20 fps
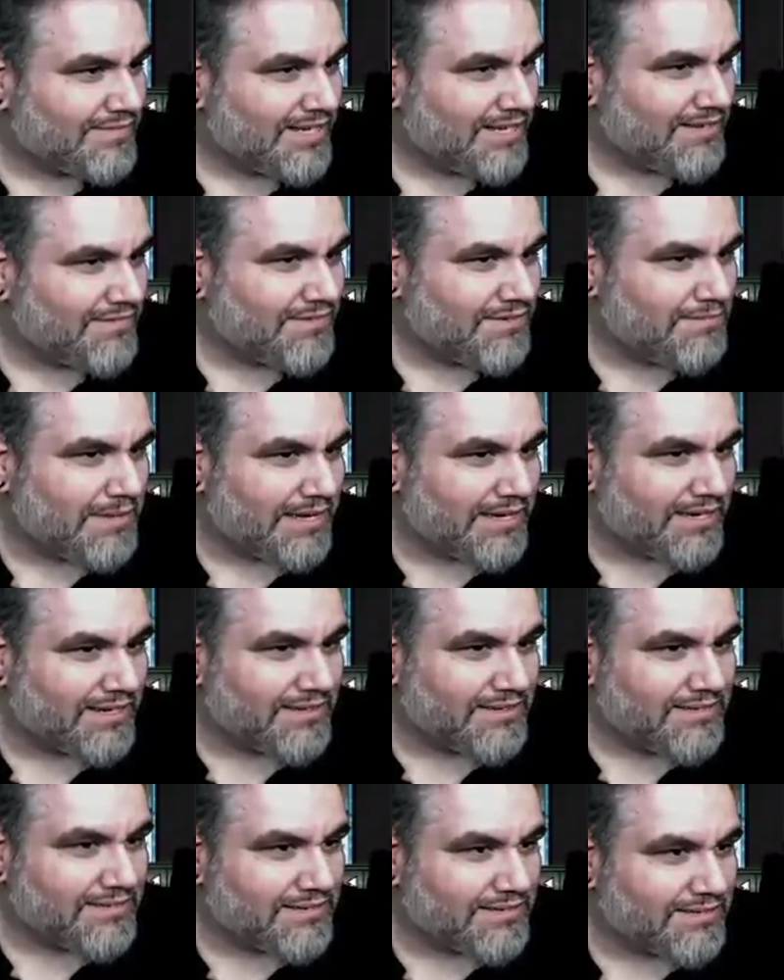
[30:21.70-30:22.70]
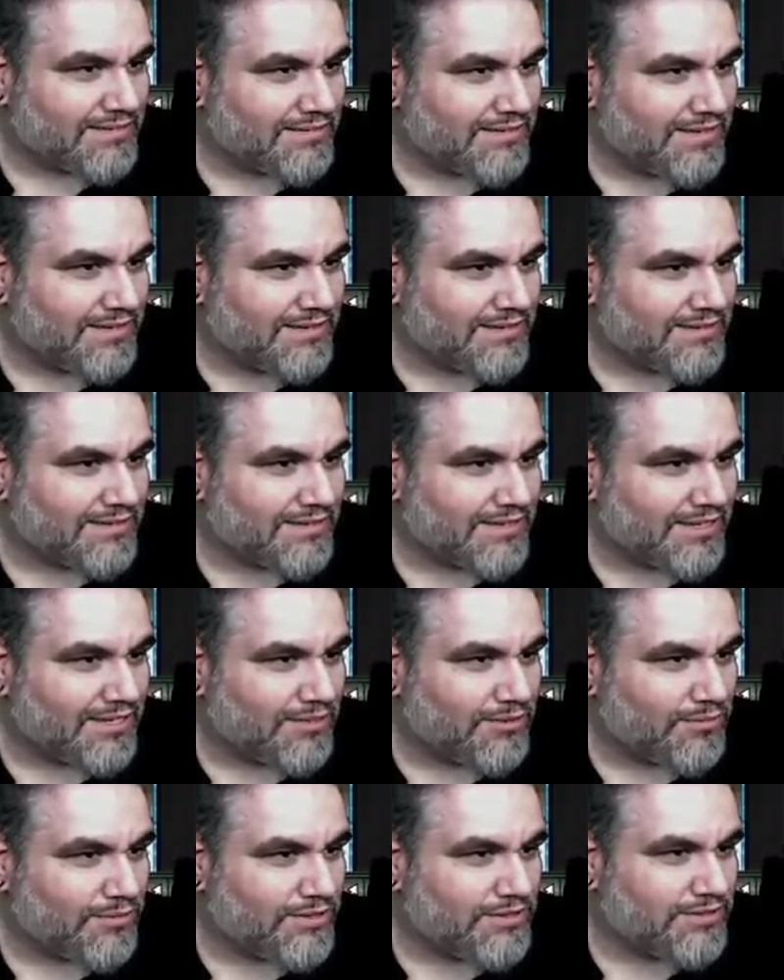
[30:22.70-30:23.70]
They have no mana, right? So they can
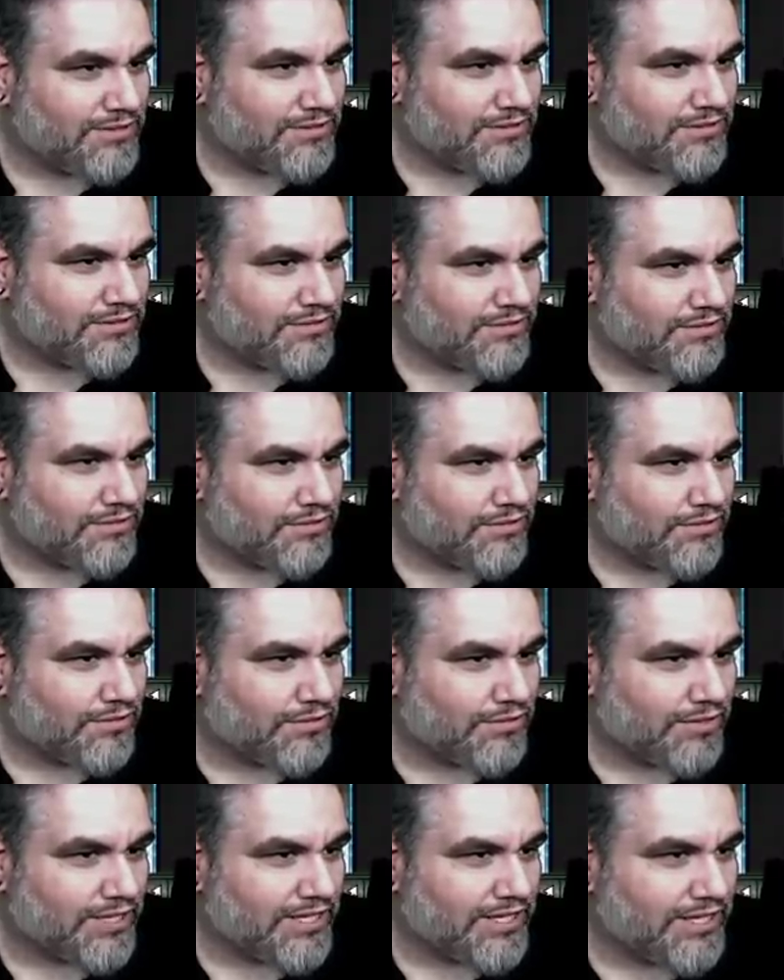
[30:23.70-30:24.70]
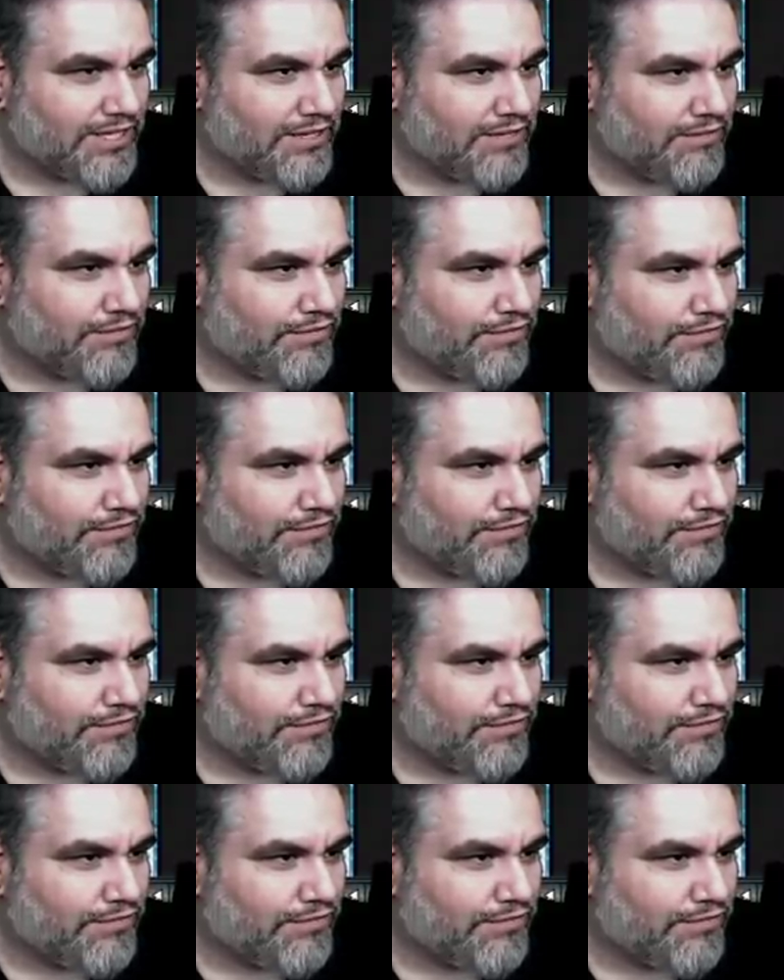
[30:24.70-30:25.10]
go one, two, three,